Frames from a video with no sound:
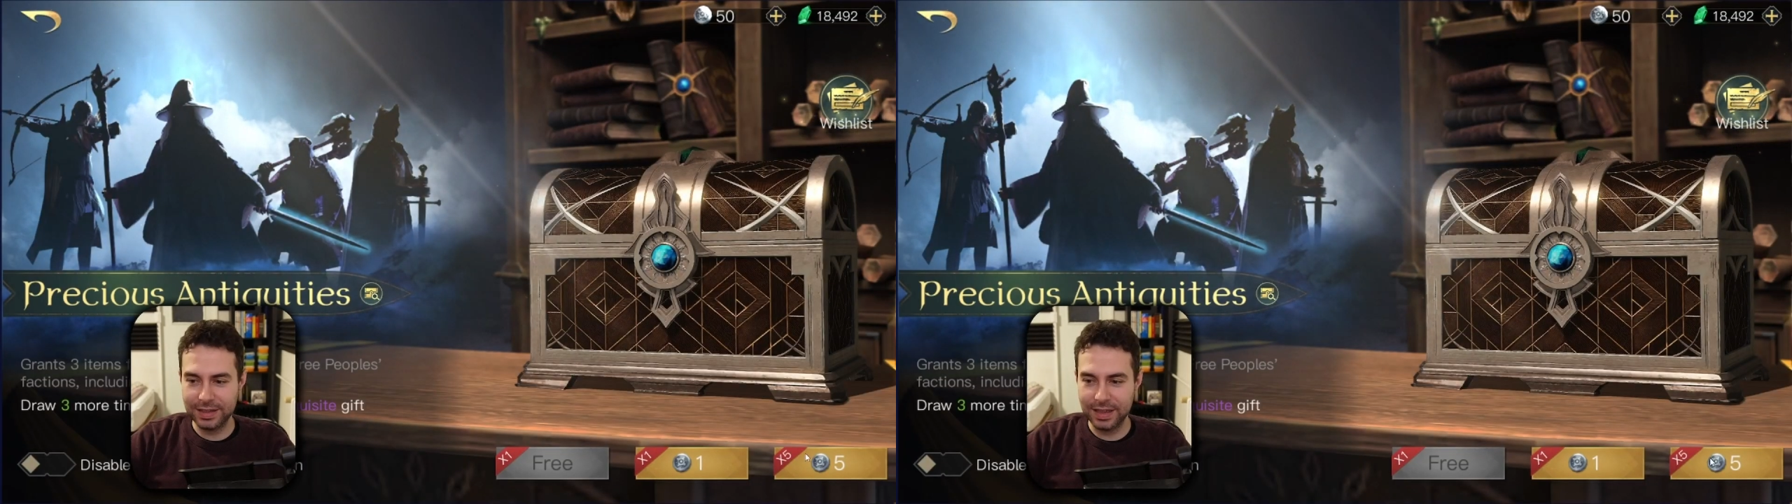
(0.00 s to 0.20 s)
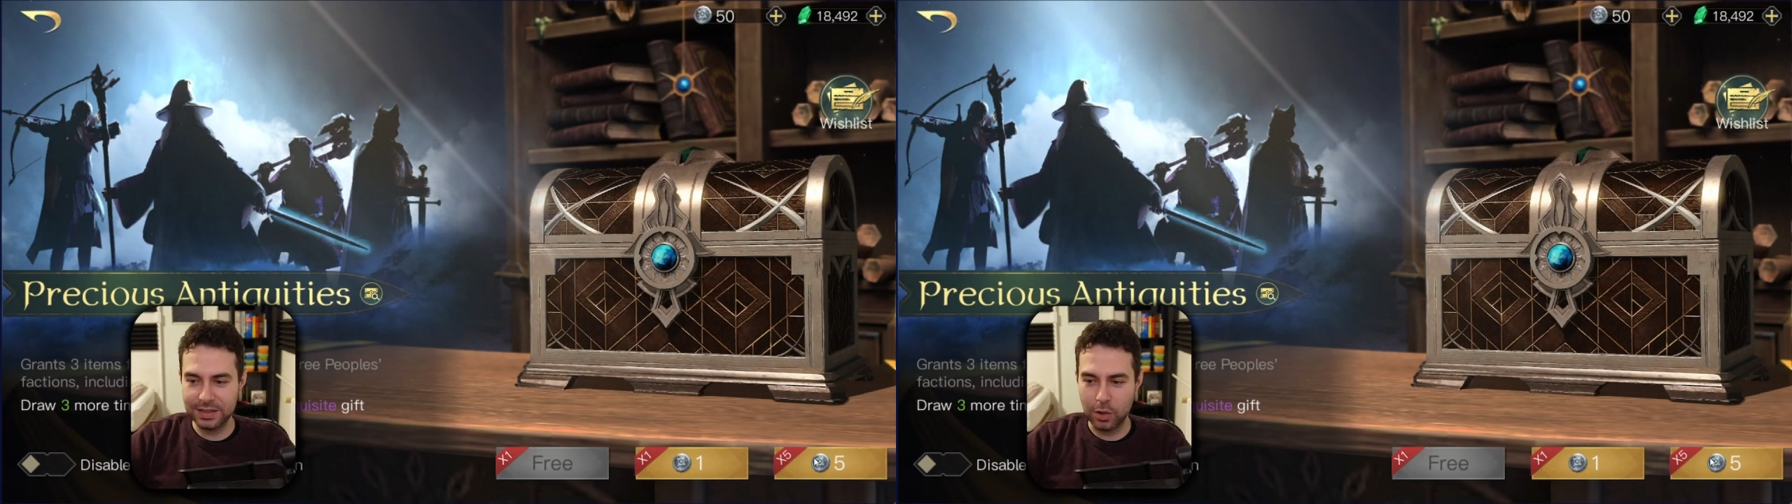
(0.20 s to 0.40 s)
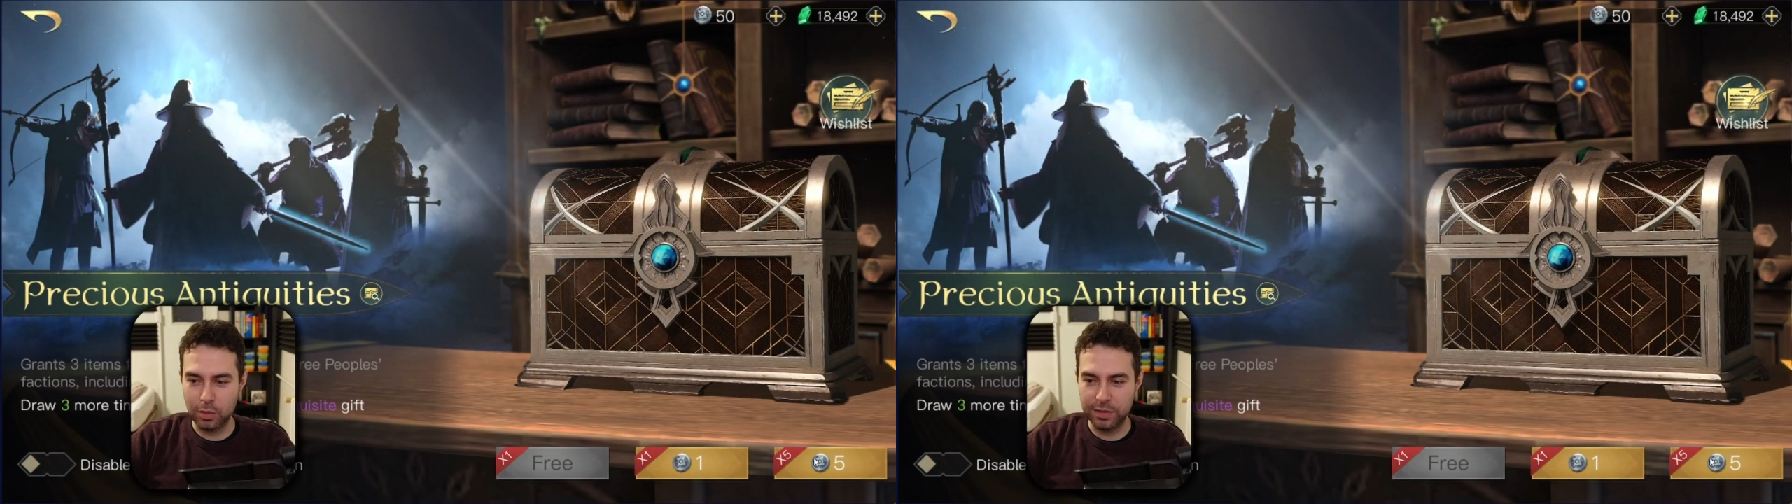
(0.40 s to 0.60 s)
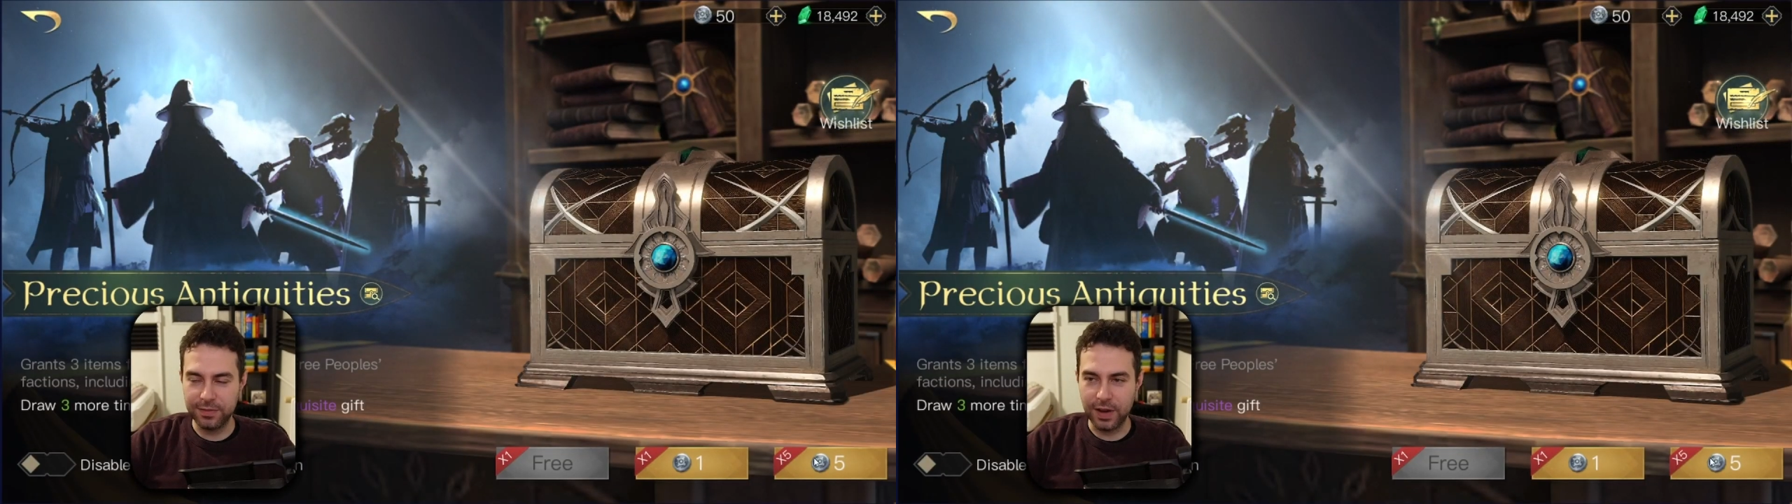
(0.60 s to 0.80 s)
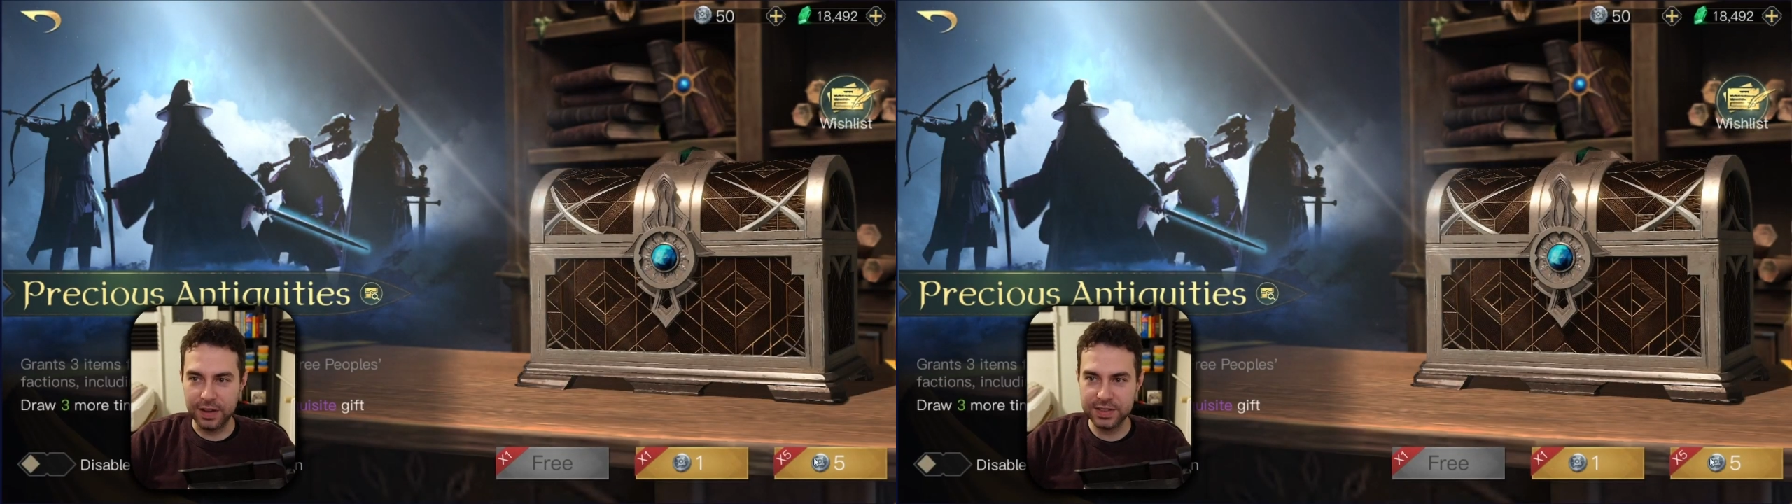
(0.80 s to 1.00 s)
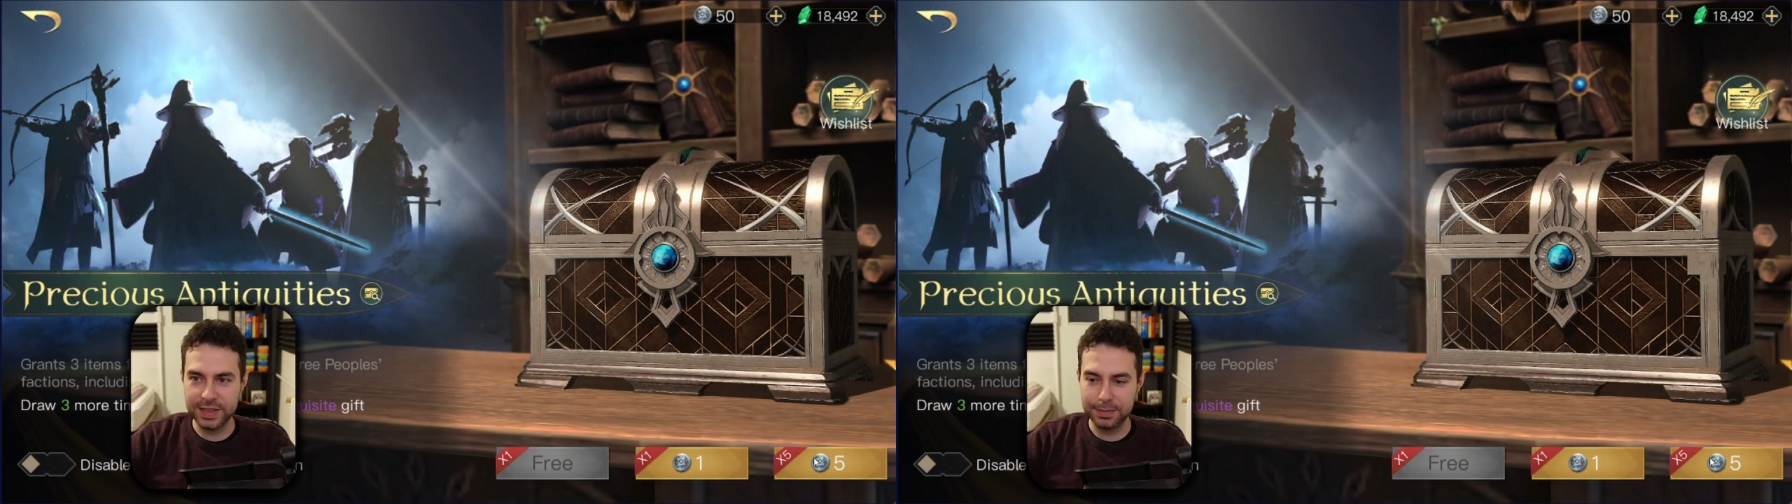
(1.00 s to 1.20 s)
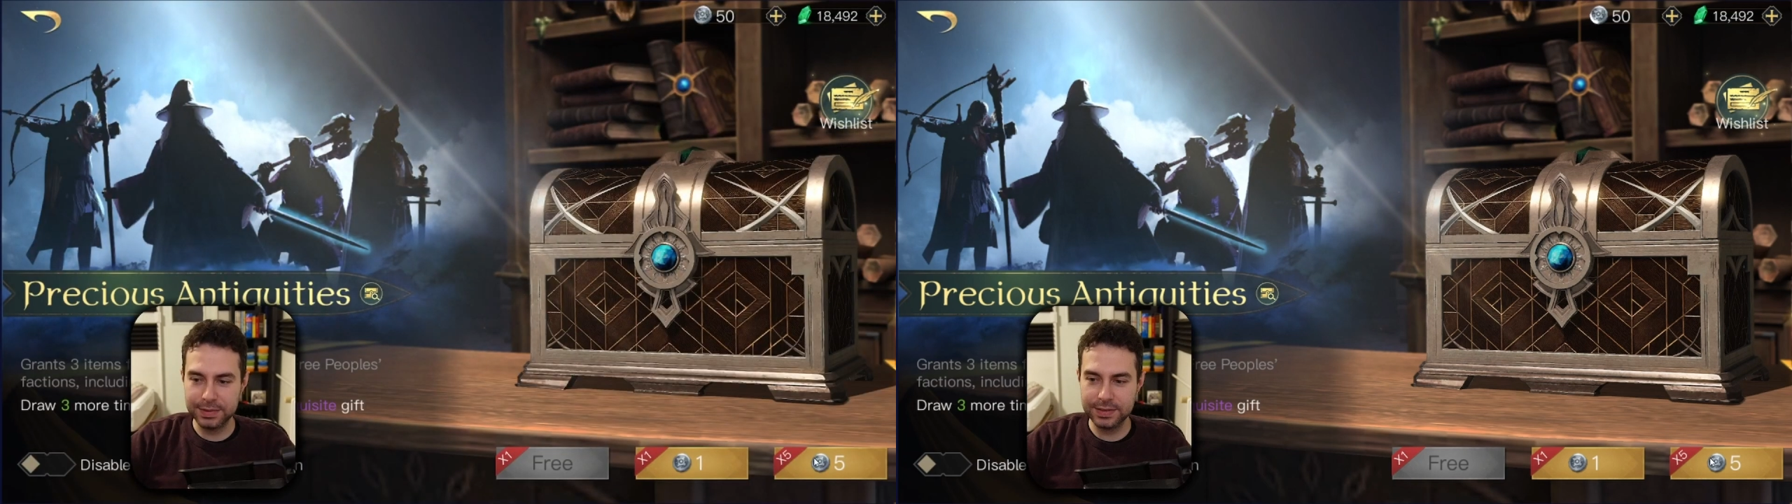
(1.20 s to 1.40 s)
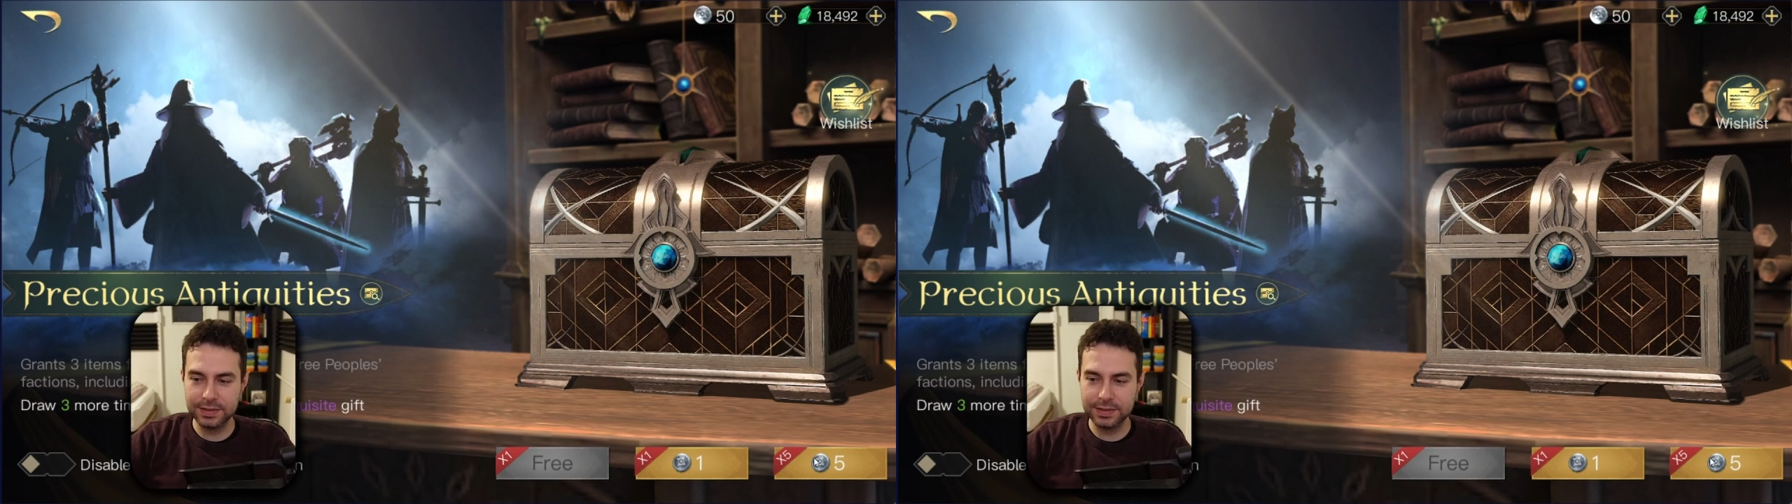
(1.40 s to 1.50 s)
Let's go with 5 steps.